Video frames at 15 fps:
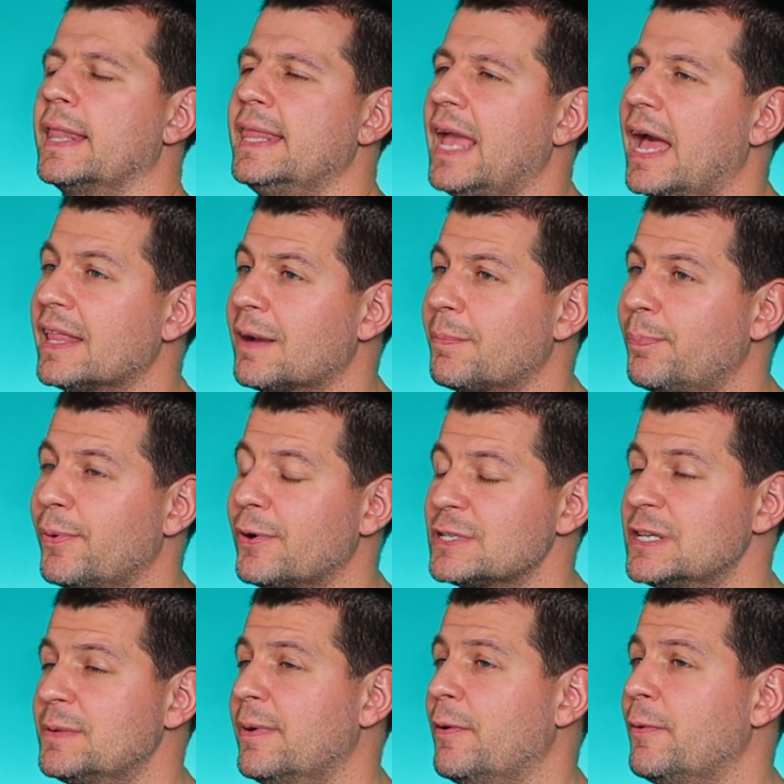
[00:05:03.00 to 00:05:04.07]
The other
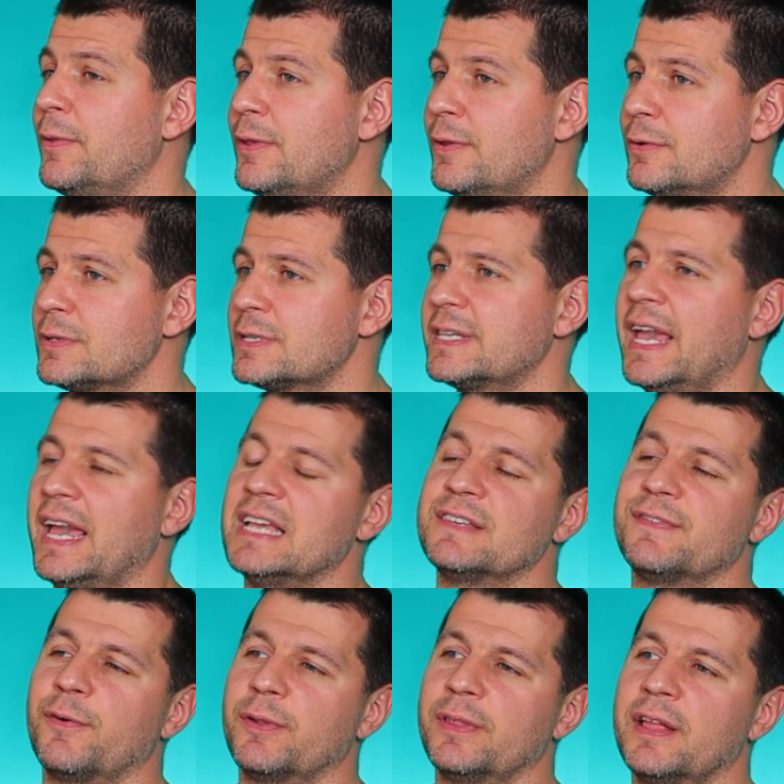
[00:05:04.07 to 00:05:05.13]
possible use case
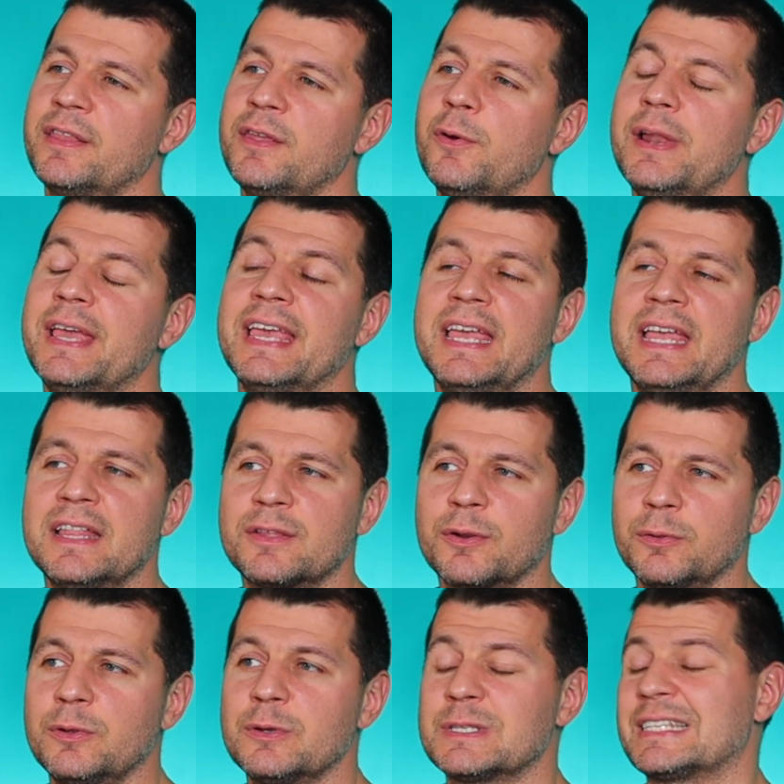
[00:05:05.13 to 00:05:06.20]
for the newly
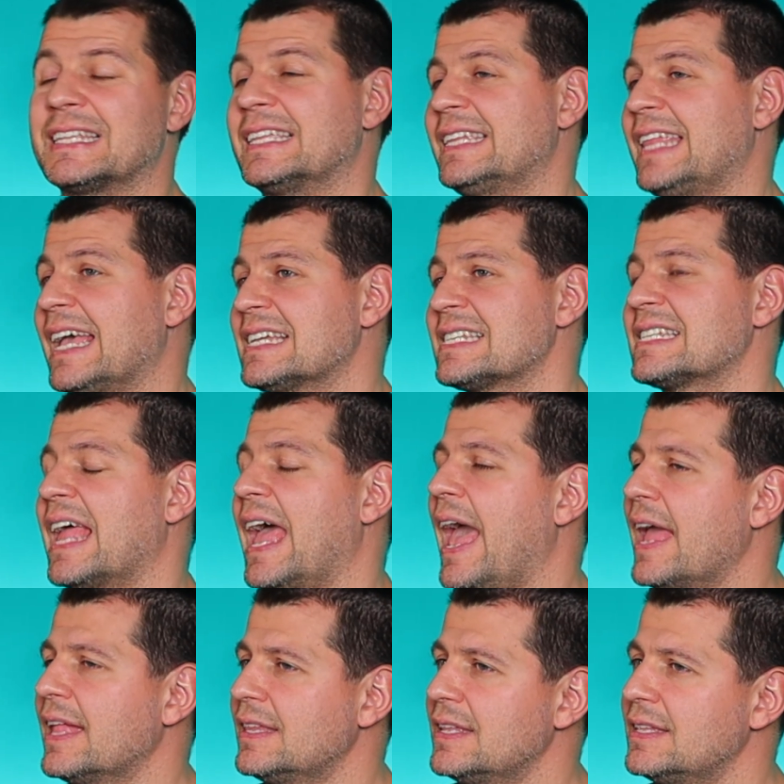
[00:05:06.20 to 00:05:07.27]
introduced text
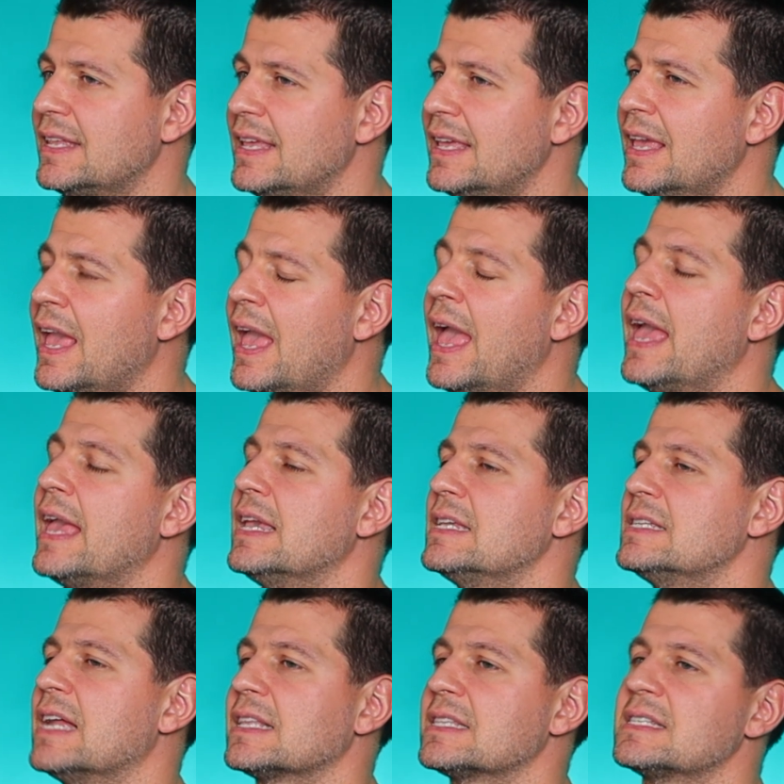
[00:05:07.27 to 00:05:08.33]
entity
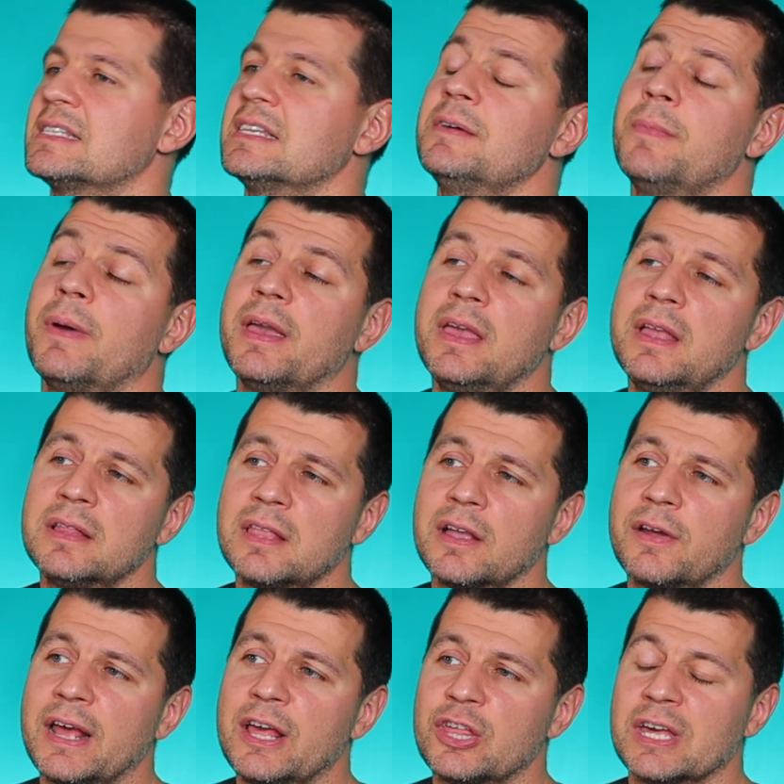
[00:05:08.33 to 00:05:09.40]
is that some
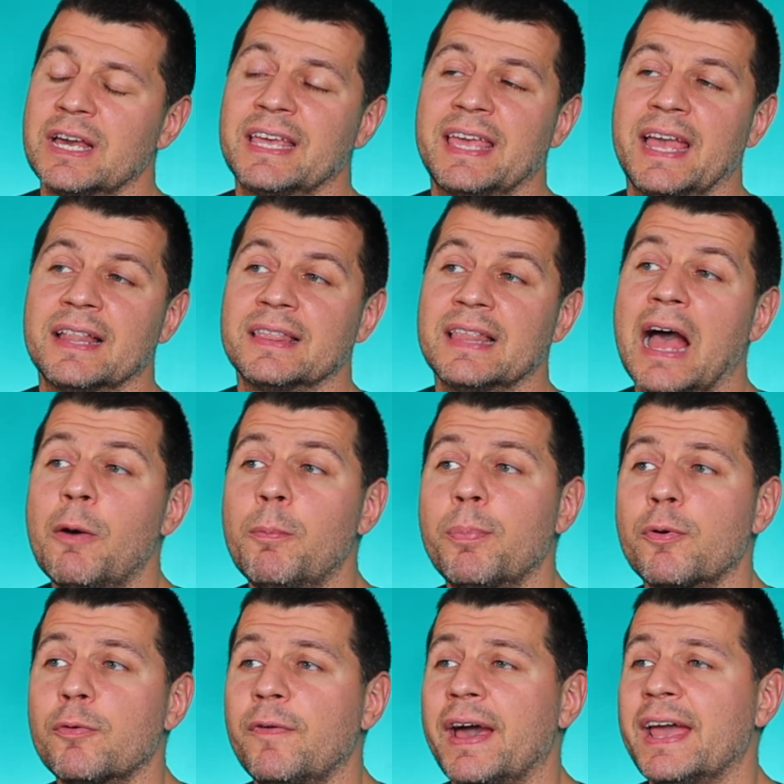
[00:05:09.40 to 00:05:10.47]
integration can now
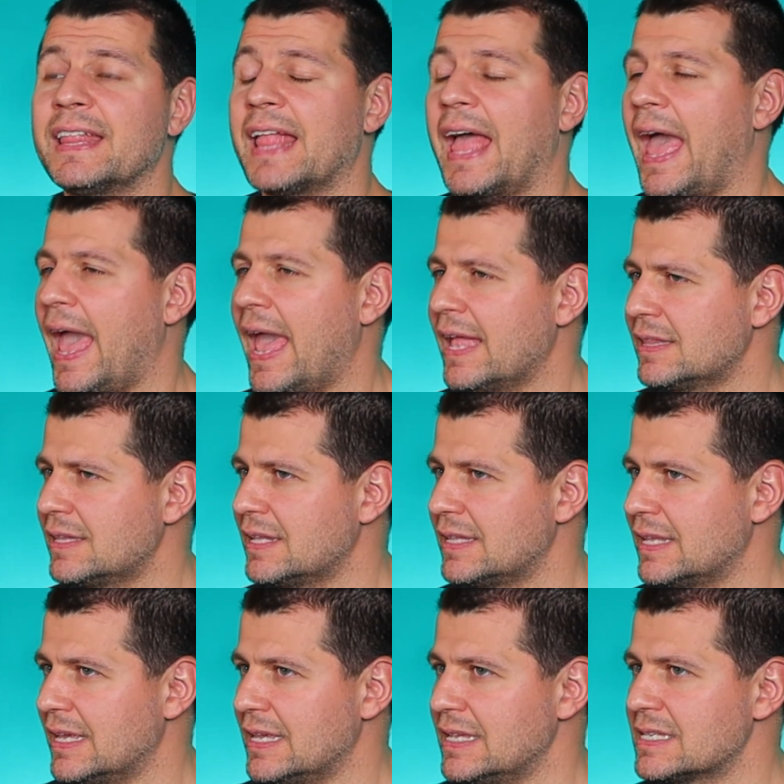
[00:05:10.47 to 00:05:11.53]
provide
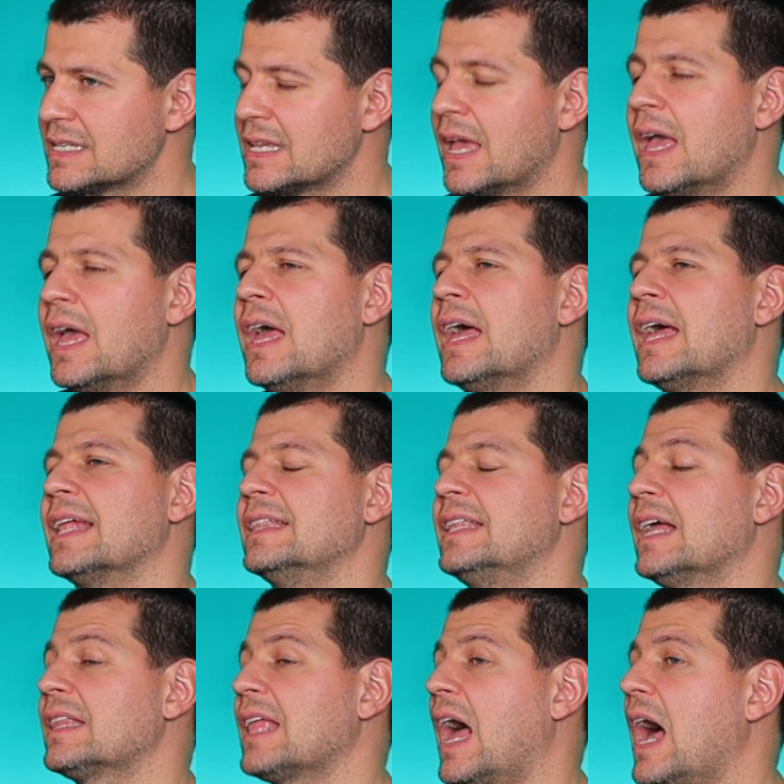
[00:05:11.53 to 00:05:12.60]
entities
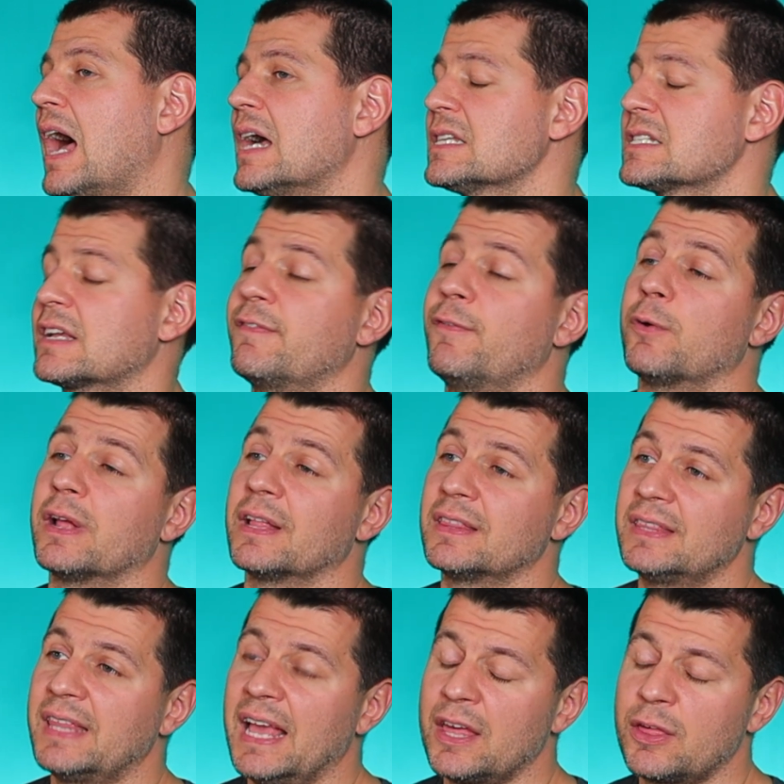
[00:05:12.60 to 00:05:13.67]
that ask for a
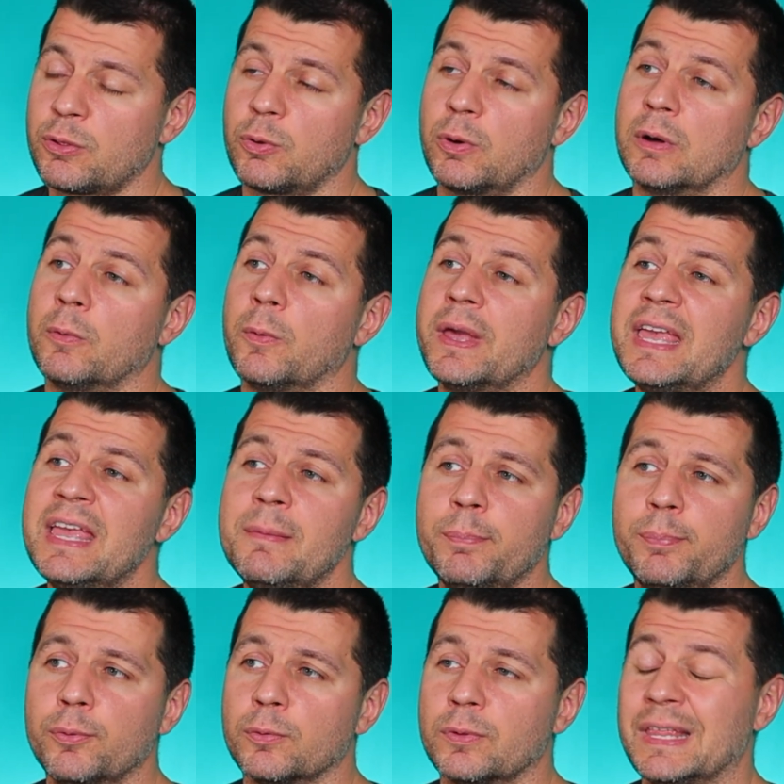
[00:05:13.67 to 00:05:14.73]
textual
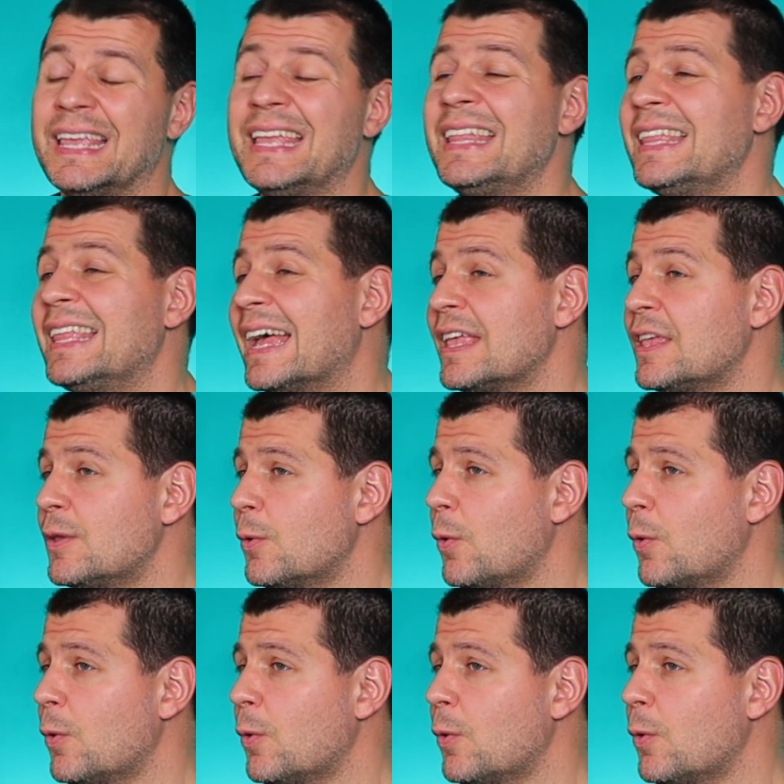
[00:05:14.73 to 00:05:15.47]
input in the